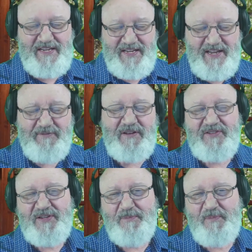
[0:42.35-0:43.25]
Even
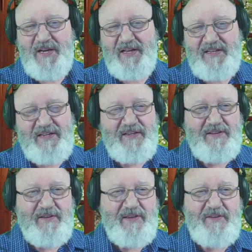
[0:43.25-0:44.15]
some, uh,
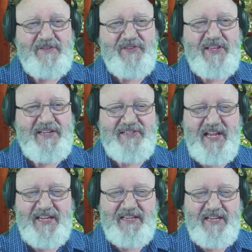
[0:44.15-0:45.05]
even things
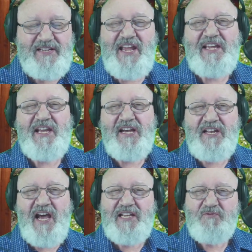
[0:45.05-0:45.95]
like taking a
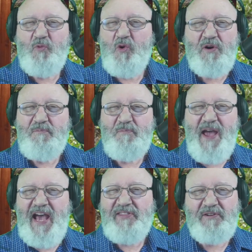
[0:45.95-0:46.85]
nice warm
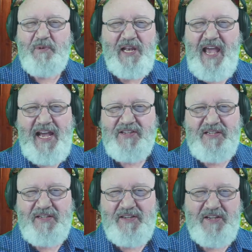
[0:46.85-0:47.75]
bath and
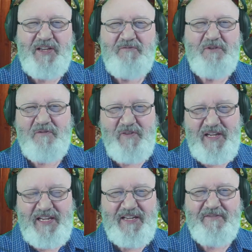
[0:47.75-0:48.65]
relaxing can give you a
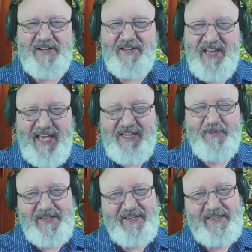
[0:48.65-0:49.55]
feeling of contentment.